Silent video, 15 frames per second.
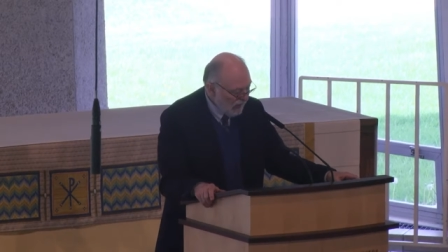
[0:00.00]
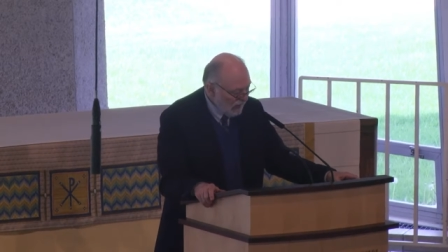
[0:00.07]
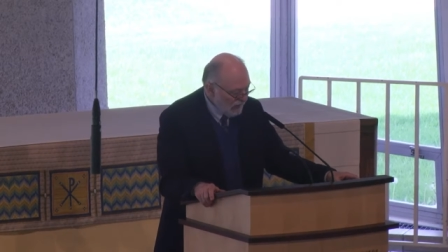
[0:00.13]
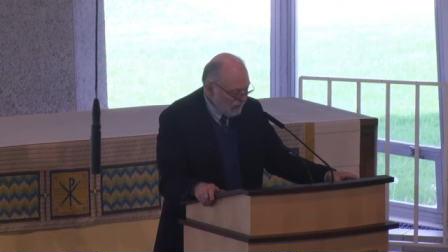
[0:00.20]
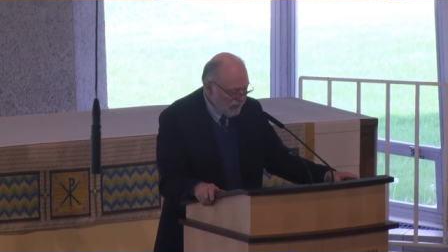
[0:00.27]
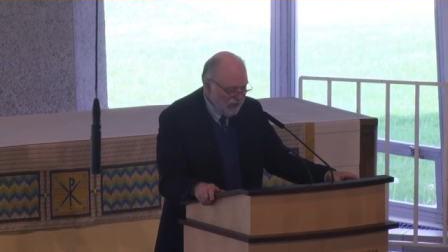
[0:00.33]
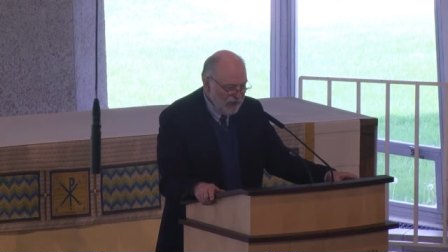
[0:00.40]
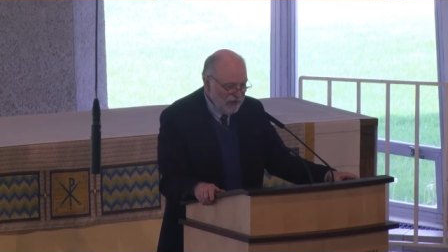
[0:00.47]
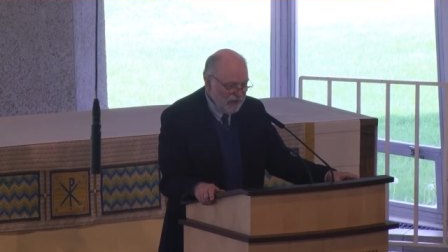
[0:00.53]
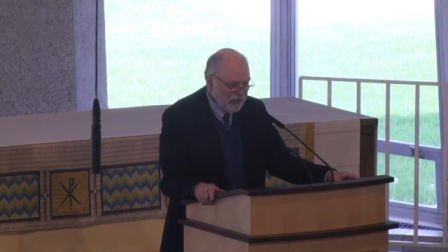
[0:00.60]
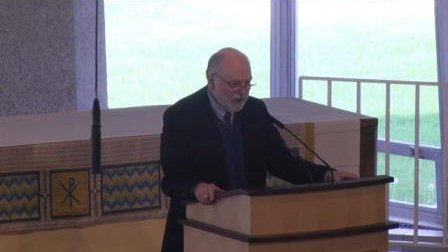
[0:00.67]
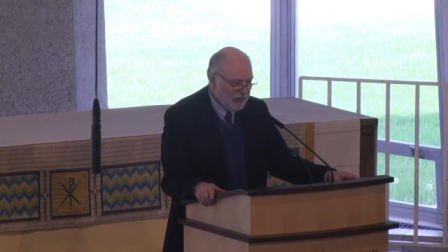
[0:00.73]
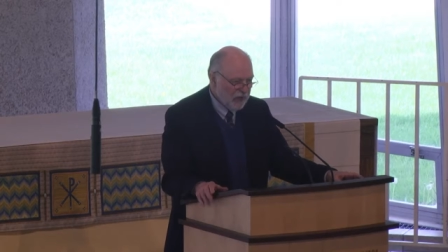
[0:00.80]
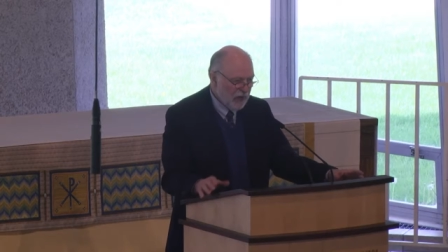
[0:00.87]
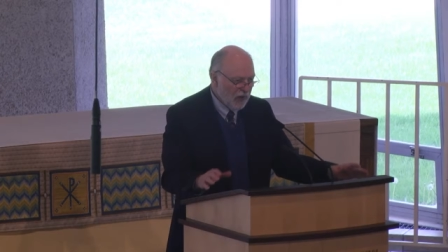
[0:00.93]
uh,
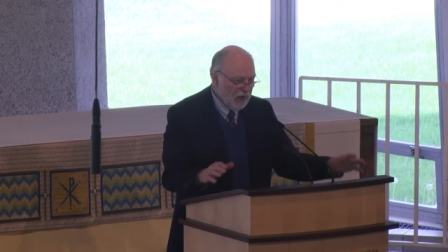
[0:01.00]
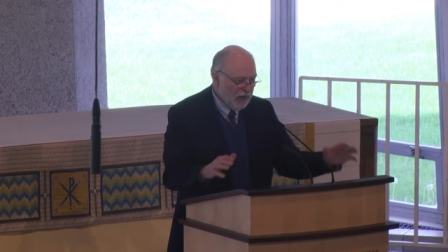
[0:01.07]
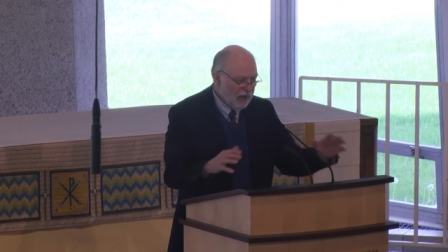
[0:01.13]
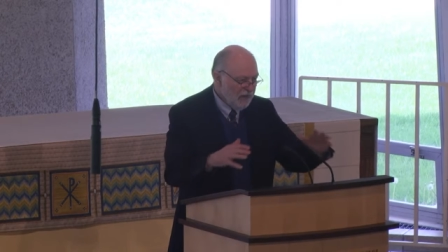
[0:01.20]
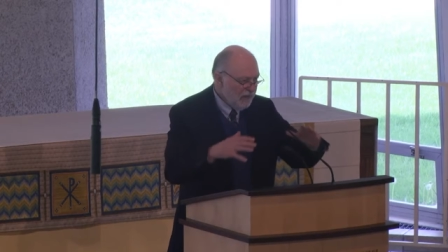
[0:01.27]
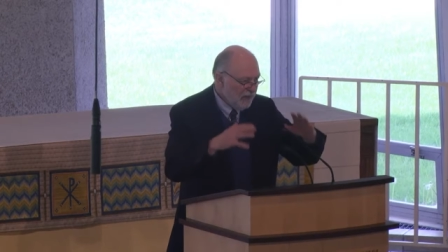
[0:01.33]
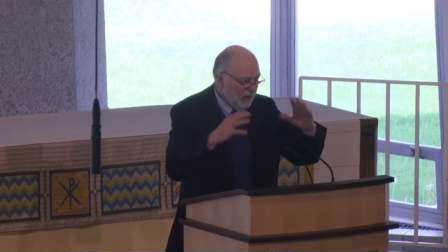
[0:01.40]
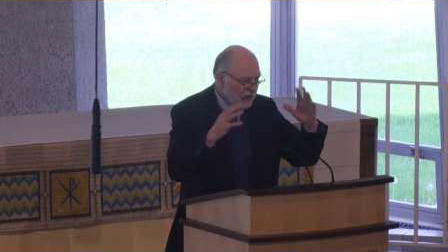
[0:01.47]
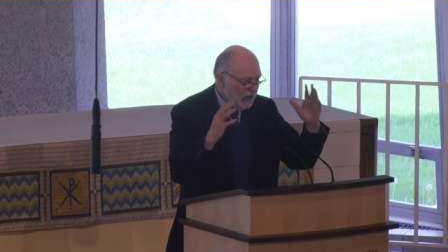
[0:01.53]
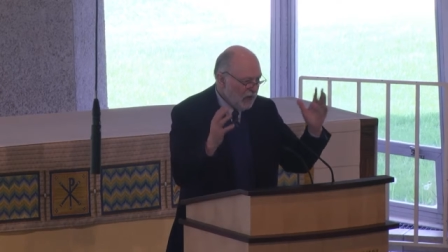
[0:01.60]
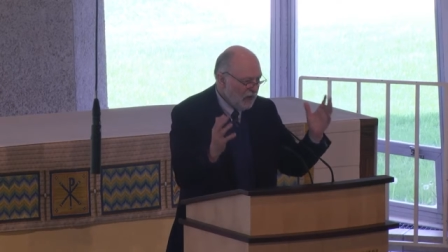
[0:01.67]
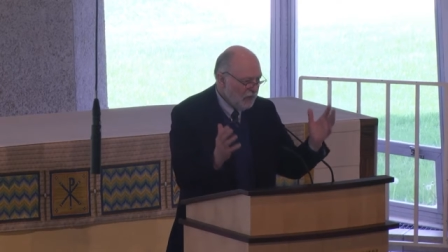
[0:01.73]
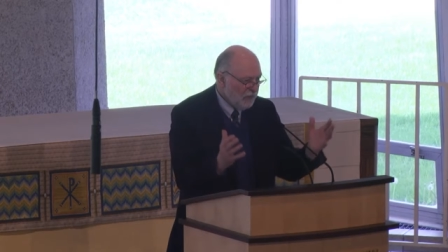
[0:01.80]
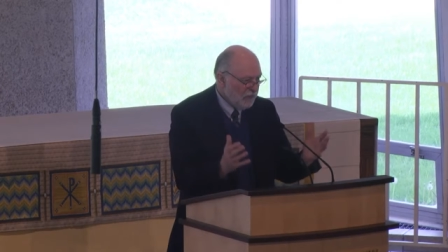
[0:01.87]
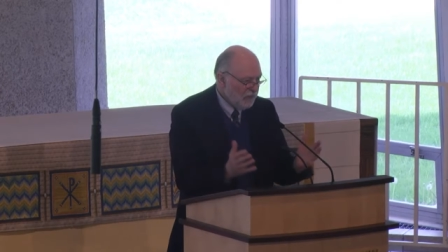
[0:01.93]
Jesus calling for
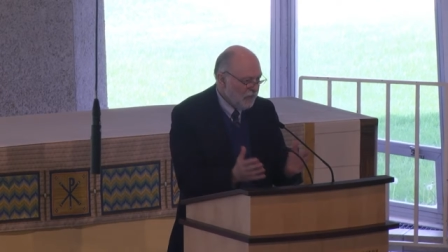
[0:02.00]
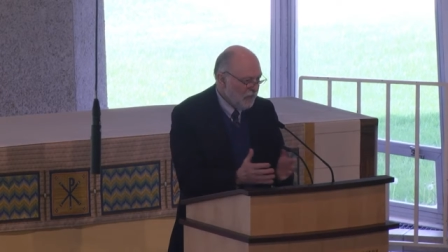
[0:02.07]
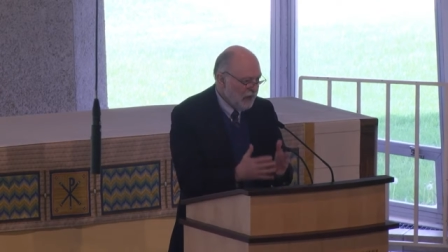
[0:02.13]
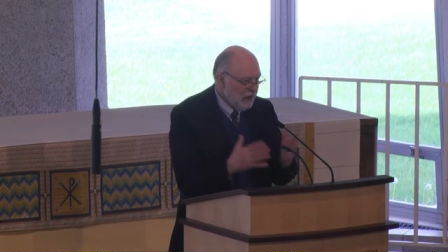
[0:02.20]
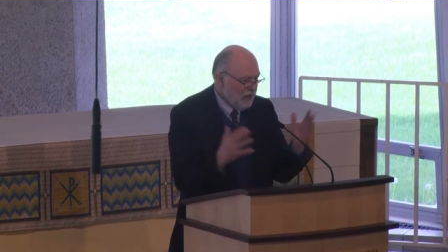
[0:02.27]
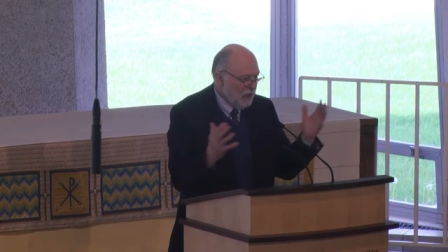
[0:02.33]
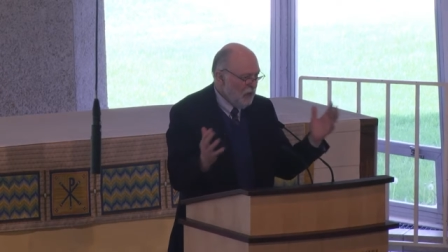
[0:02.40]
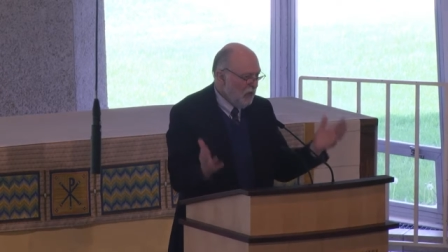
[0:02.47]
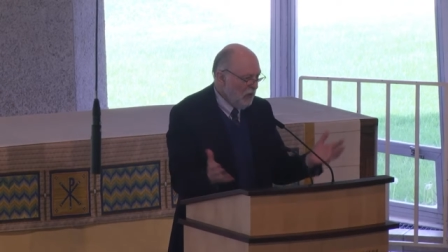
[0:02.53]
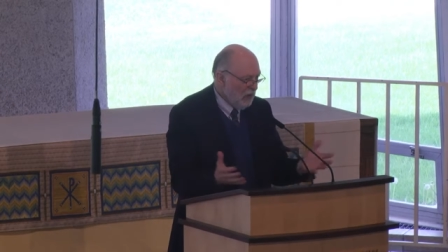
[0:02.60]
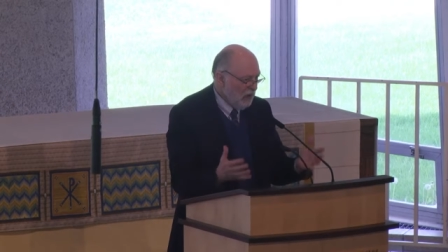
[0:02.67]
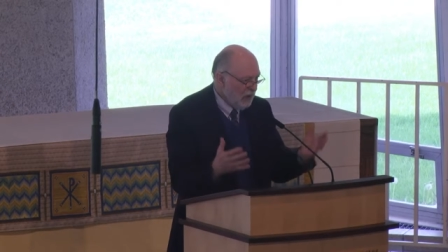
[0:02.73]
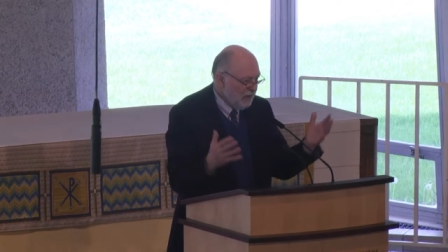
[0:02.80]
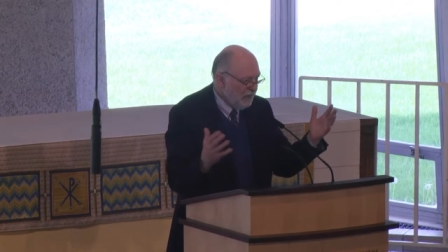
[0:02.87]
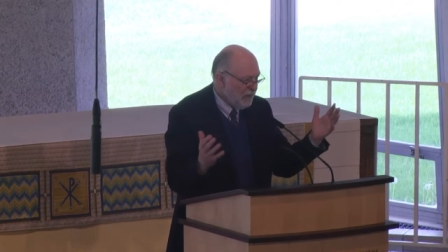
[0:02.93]
a
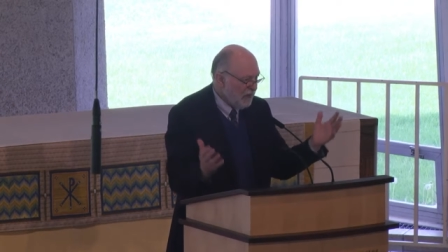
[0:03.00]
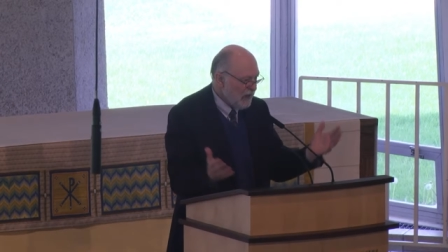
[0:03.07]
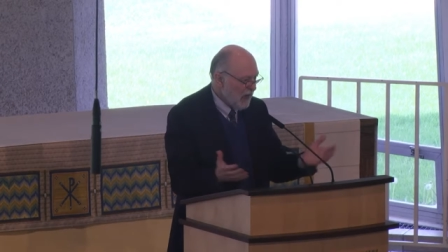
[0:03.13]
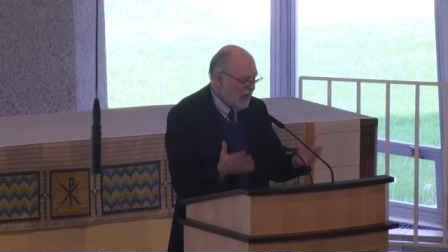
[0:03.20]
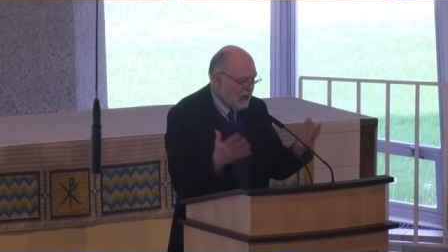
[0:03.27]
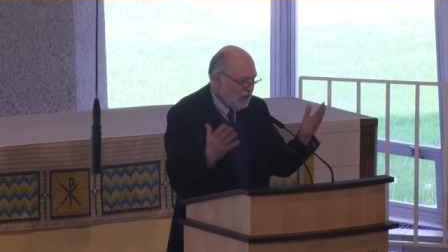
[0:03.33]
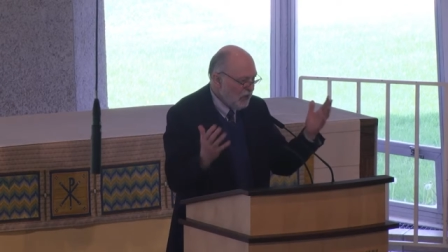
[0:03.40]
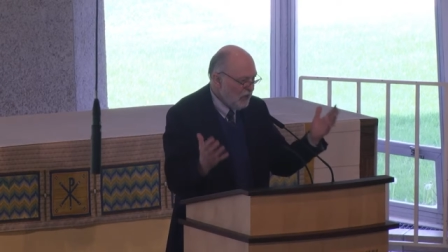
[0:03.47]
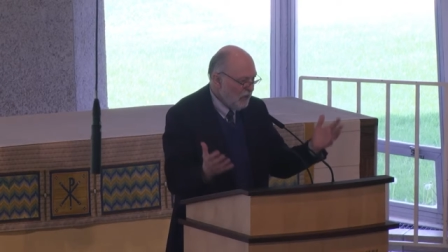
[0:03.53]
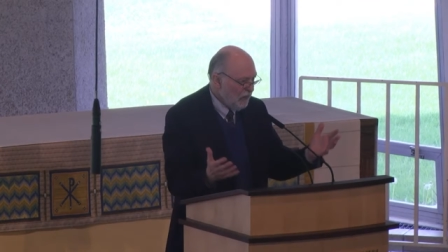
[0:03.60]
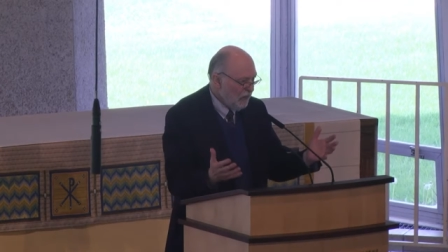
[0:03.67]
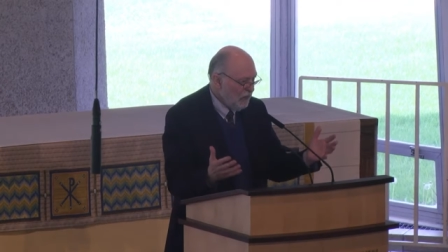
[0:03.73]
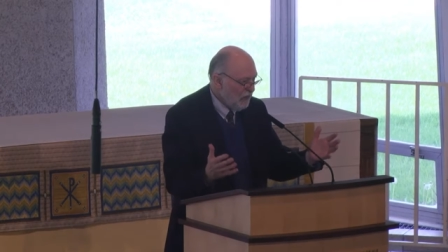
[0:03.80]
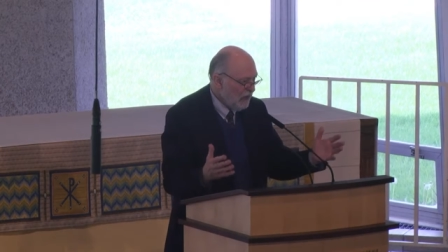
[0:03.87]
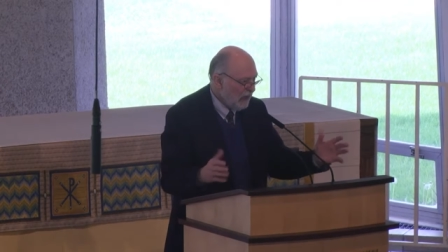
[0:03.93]
renewal of creation
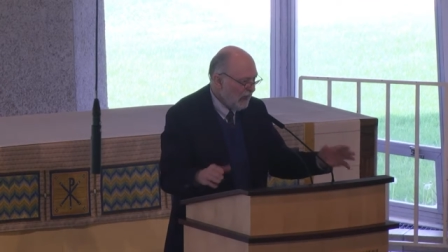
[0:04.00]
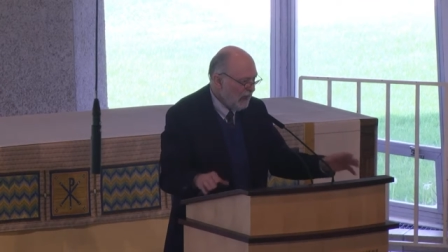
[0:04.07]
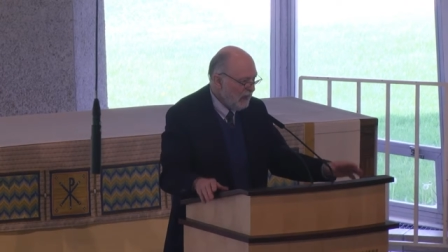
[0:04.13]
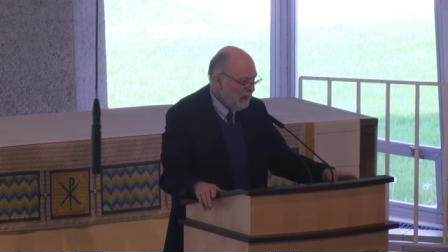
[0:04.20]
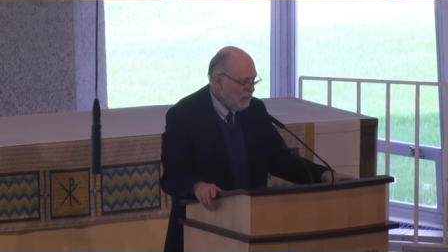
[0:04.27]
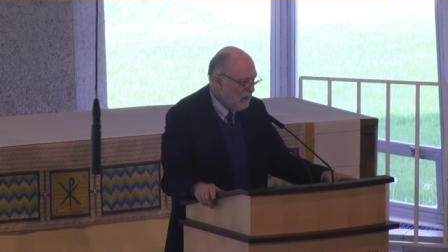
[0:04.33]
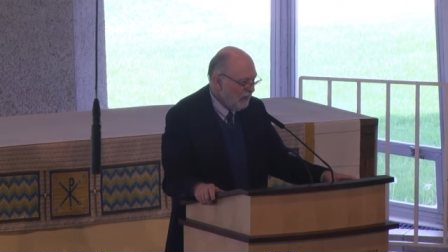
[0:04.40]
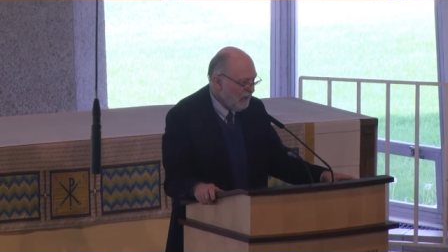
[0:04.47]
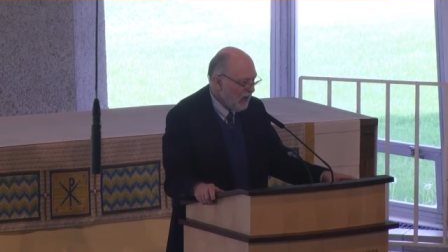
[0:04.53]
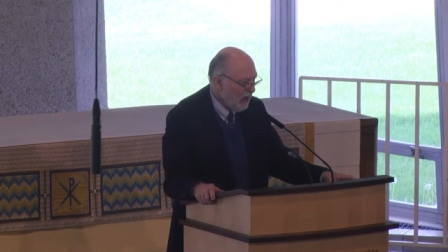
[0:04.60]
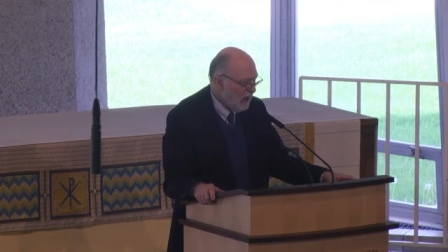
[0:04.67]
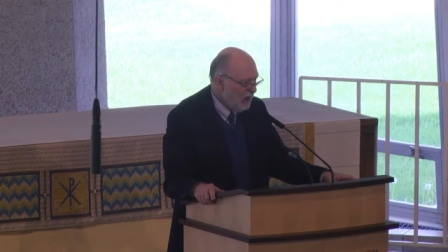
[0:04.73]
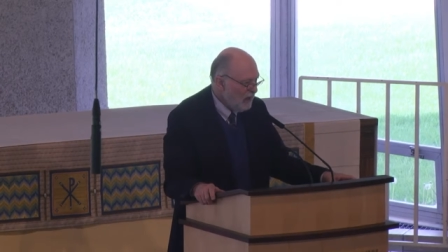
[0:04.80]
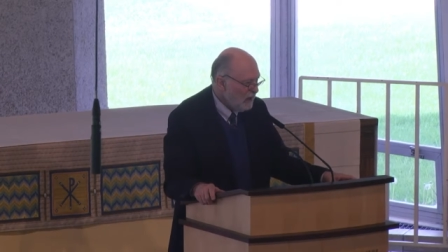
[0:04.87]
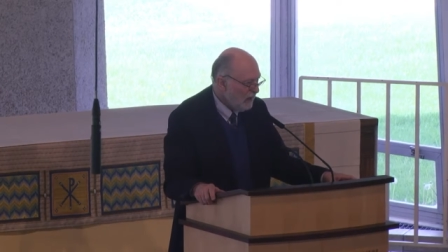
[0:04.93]
through the kingdom of
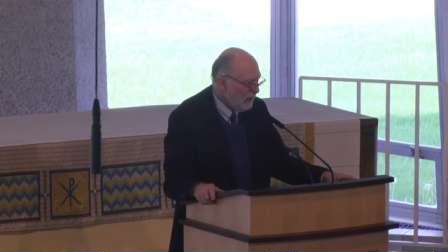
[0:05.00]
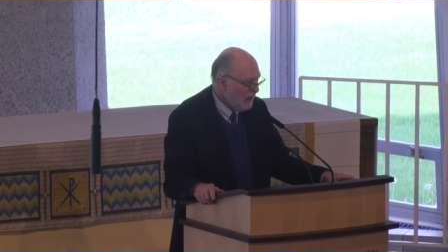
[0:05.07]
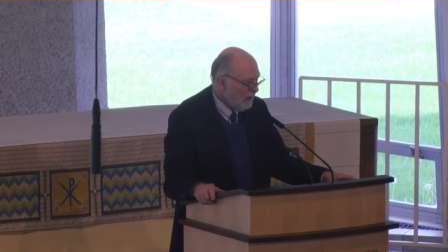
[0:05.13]
God,